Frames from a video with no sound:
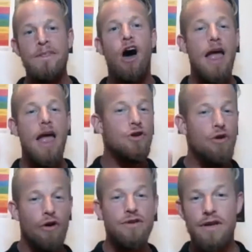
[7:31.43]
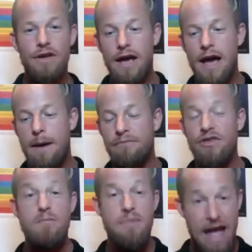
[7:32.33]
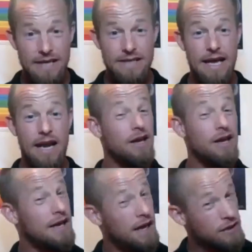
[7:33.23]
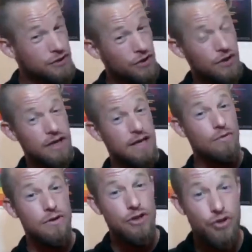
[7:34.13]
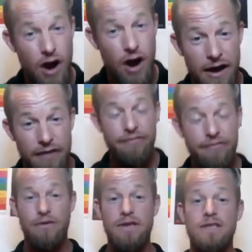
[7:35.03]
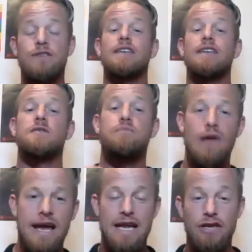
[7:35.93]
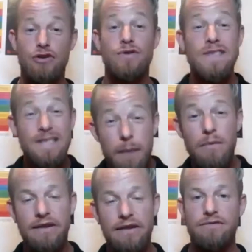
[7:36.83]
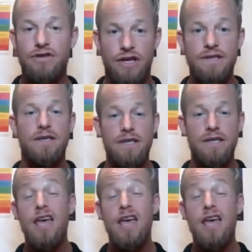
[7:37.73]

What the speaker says: I am not the best, and I certainly will try my fairest to explain and do some level of justice